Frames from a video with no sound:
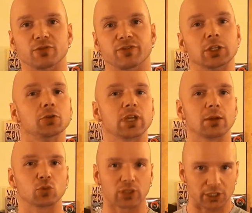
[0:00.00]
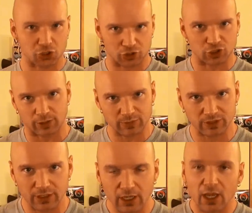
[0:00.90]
video game relationships.